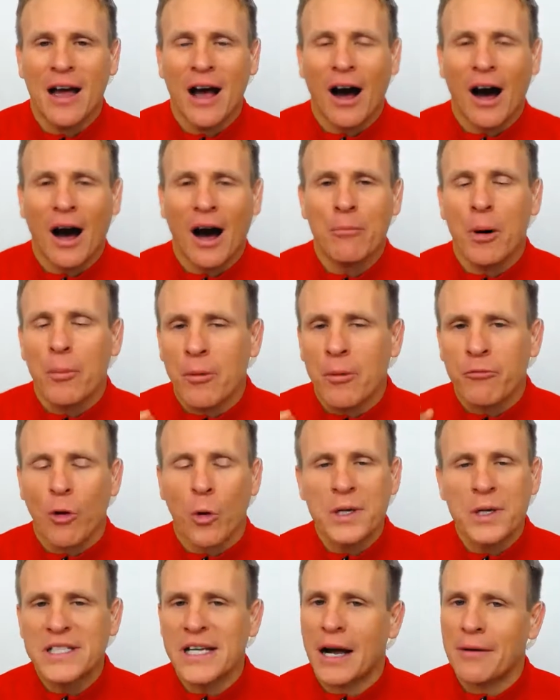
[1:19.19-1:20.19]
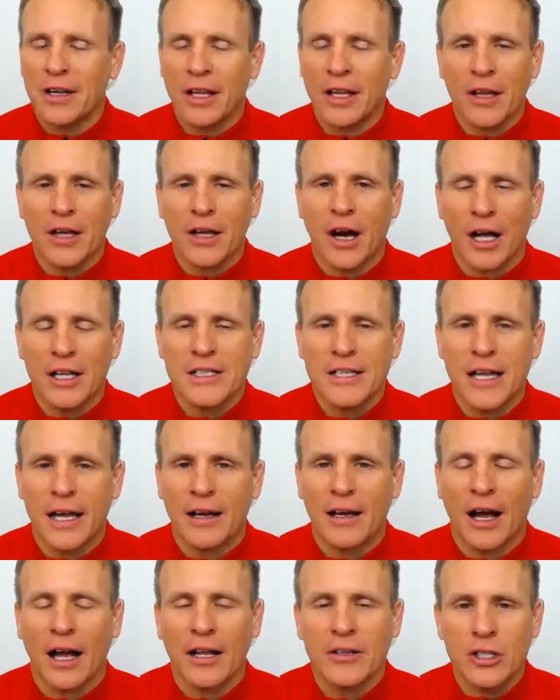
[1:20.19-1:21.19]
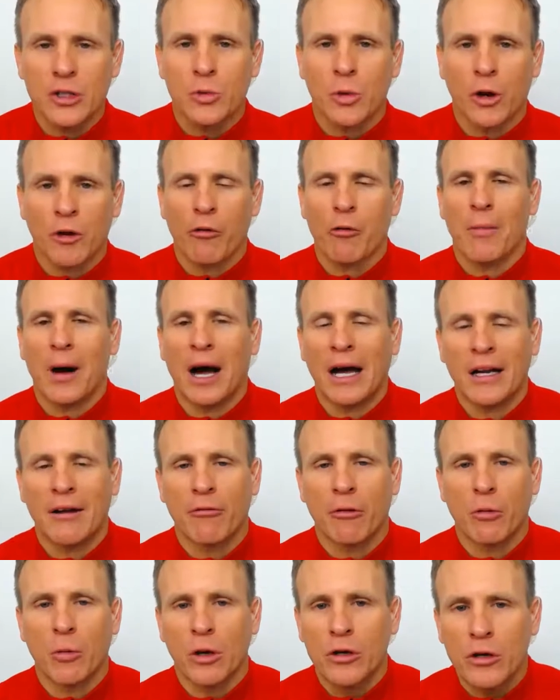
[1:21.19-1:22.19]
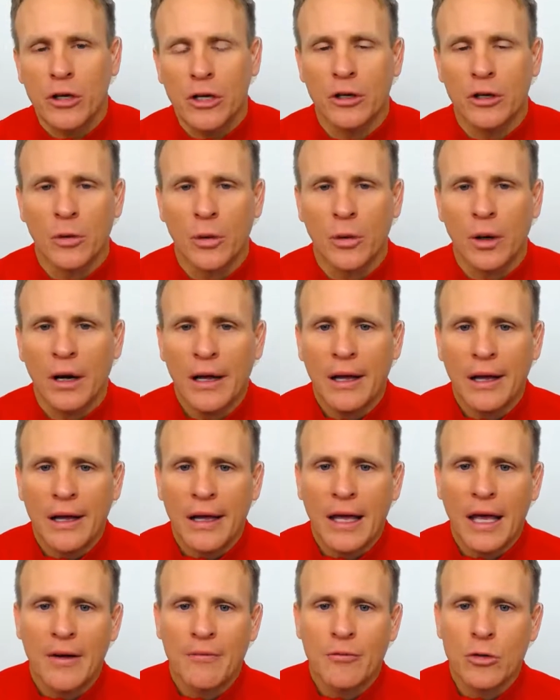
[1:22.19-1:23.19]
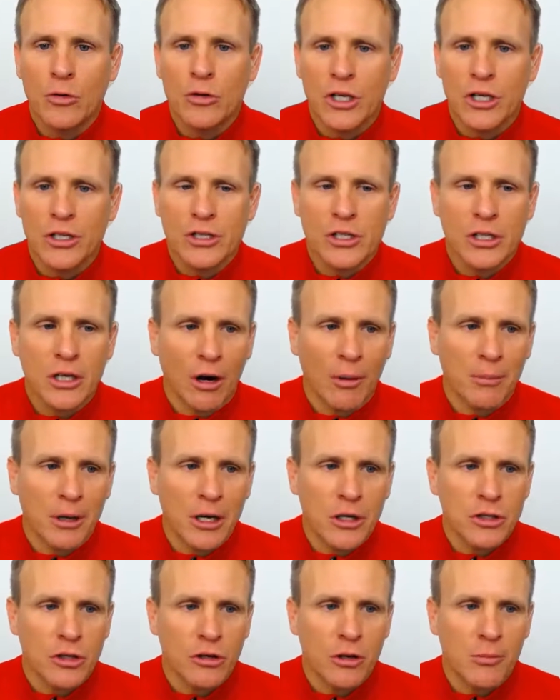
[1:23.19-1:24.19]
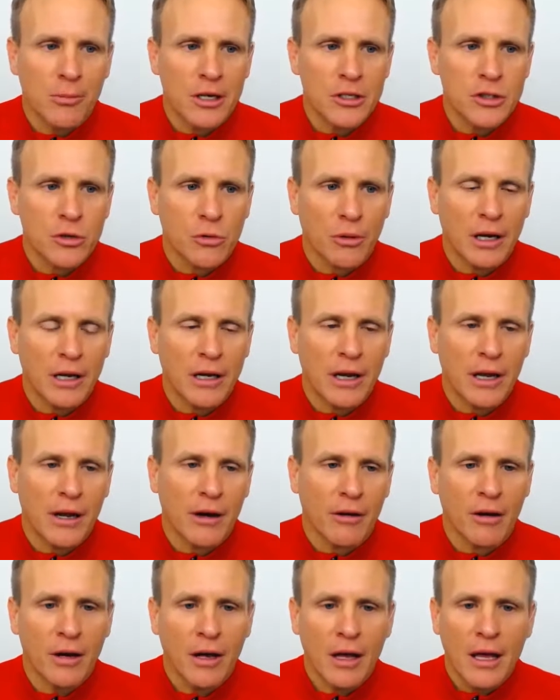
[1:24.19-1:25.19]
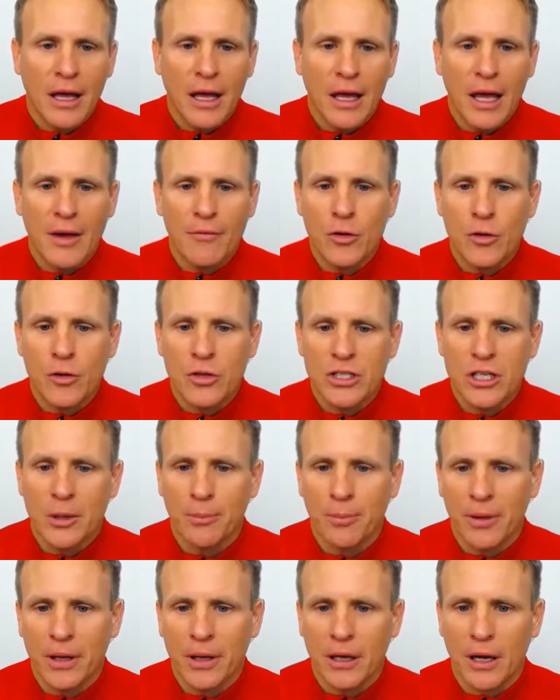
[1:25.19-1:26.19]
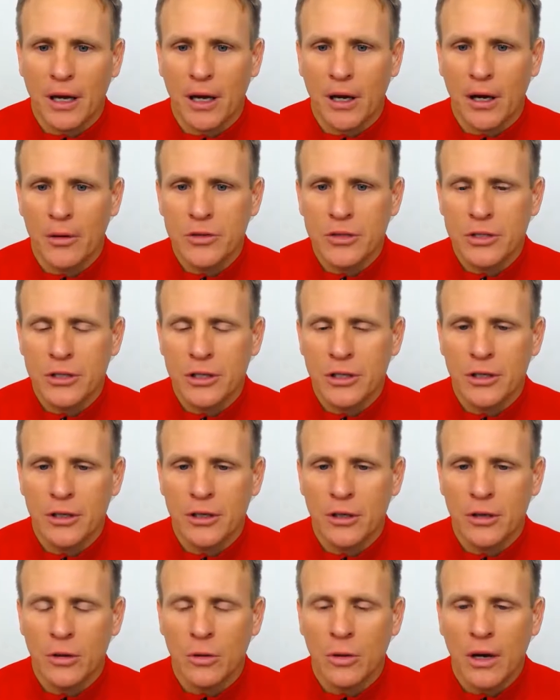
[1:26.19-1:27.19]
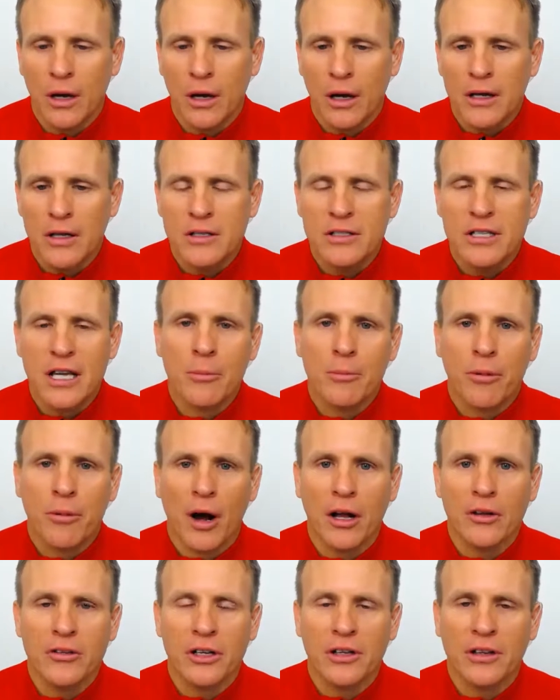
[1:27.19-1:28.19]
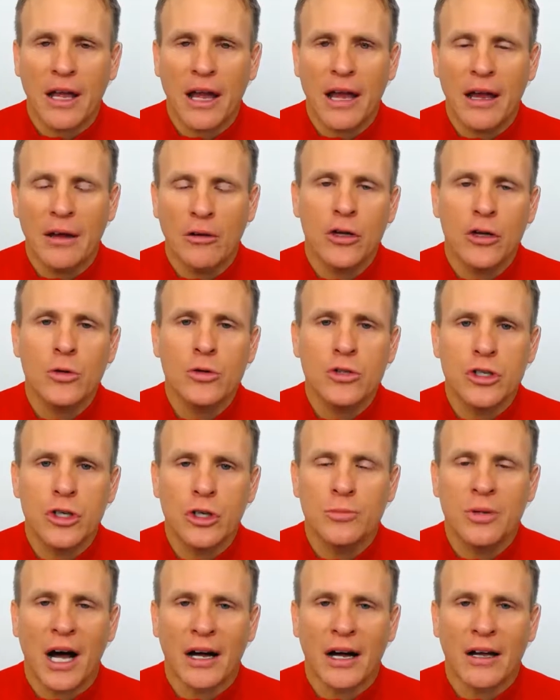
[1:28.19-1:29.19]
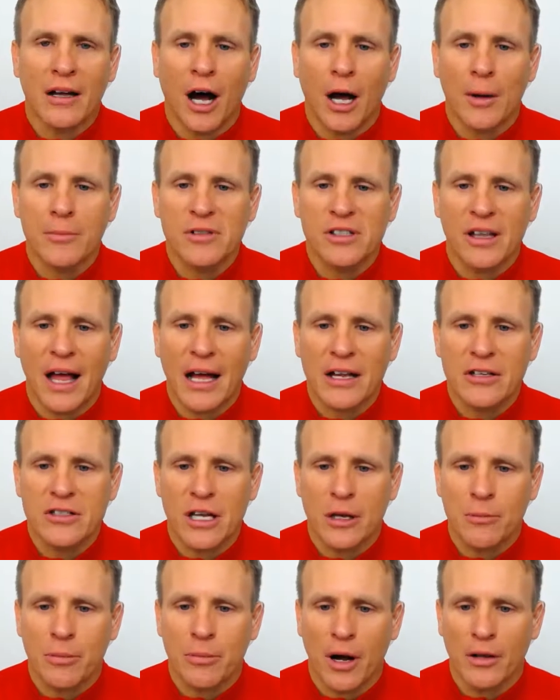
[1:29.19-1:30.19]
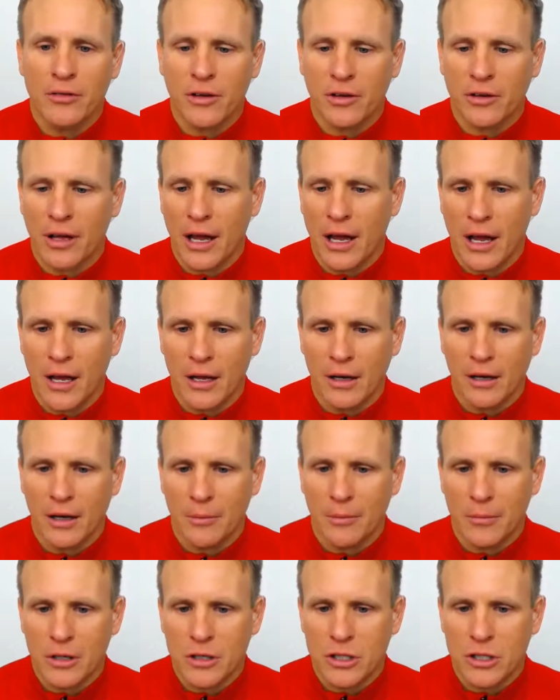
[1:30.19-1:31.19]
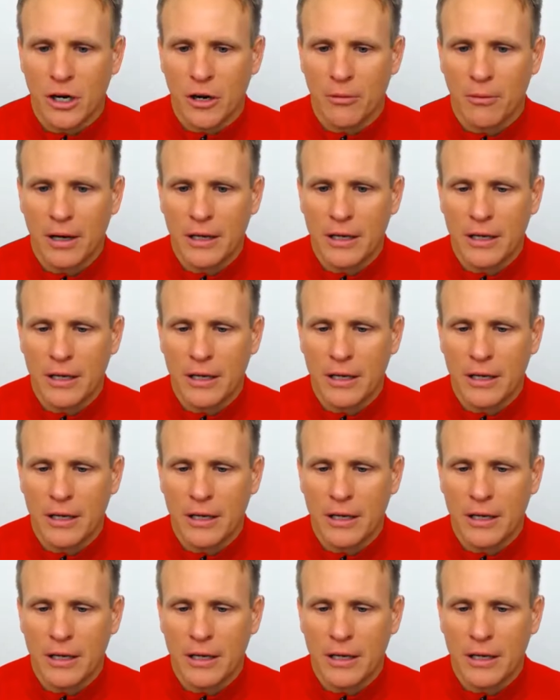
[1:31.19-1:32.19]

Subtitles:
But before we dive into the content, I just want to remind everyone new, if you just go, I'm going to show you my screen here. If you simply go to Zen Project 8, youtube.com/ZenProject8, and I'm going to share it right here.